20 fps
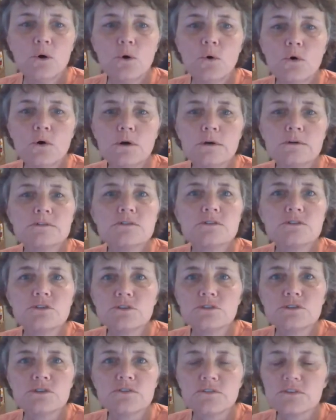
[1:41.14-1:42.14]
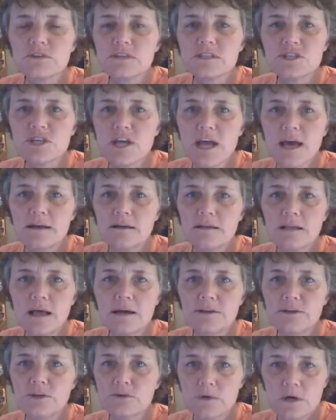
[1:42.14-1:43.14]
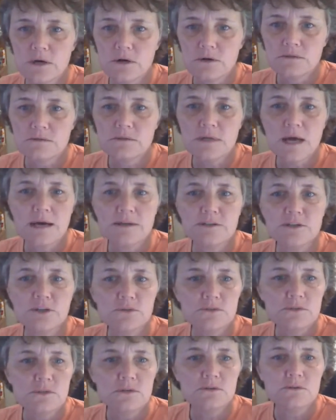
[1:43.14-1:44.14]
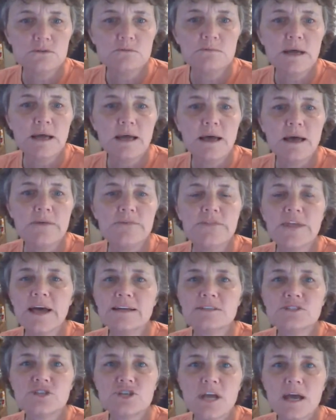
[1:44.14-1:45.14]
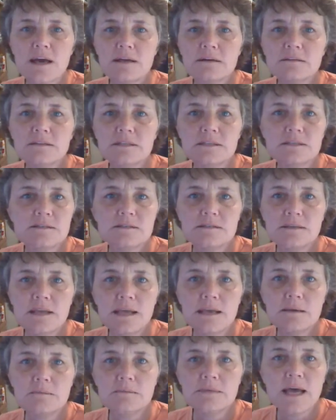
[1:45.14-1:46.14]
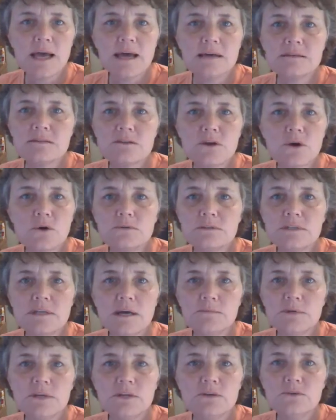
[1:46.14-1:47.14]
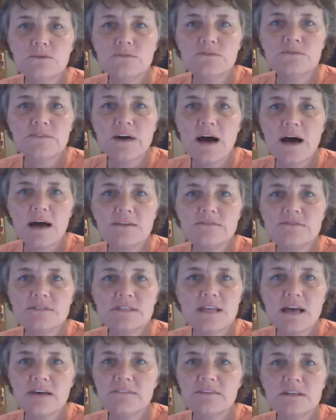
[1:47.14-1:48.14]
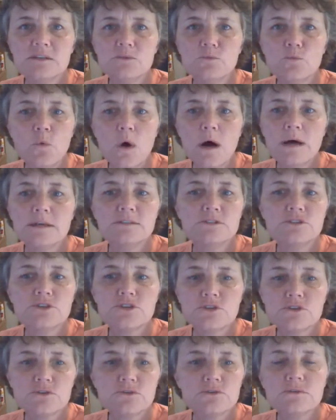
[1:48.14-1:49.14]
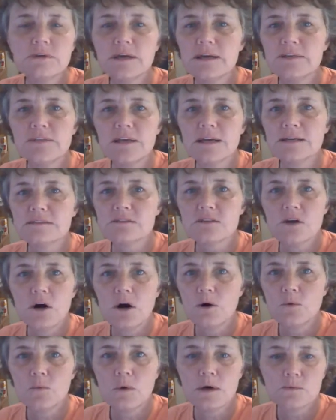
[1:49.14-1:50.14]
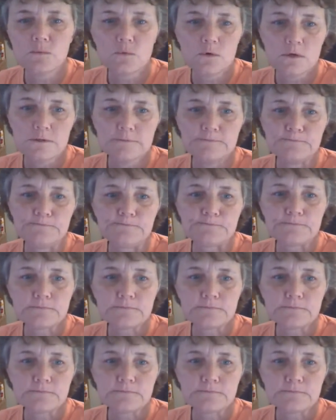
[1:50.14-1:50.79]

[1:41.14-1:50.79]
or search for the channel on your own on YouTube, and that channel is named SOW5712, and that's all one word.